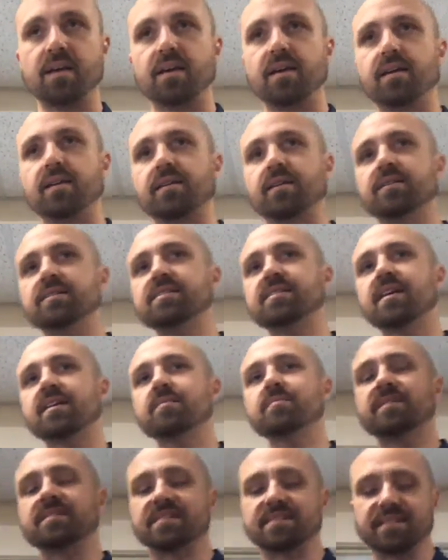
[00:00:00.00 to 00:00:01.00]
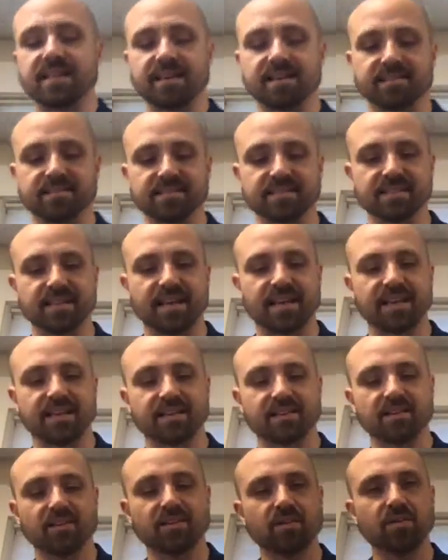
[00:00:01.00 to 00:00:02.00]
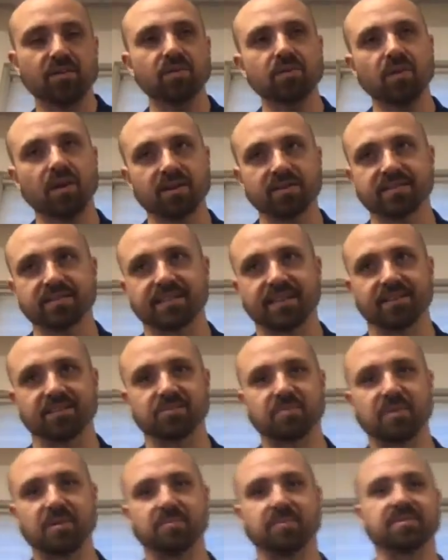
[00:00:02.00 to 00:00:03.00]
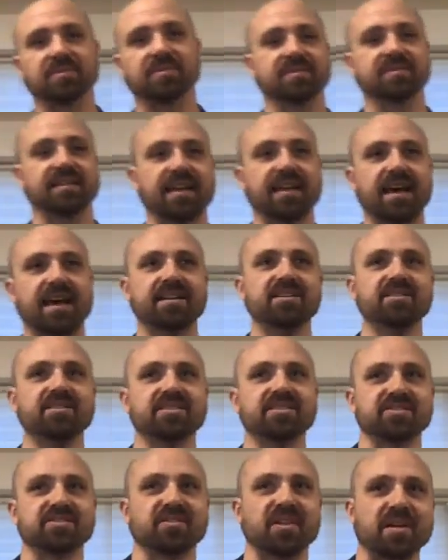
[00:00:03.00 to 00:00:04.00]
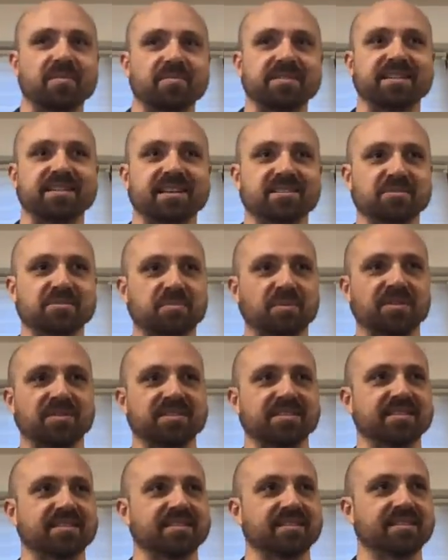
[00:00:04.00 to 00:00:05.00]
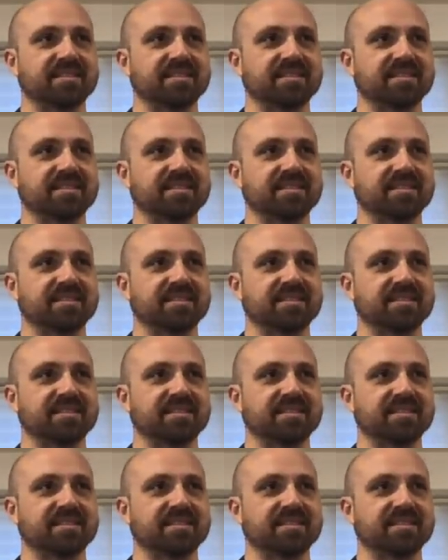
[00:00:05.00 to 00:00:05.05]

Now let's talk about sales. And who are salespeople? Like, how do you describe a salesperson?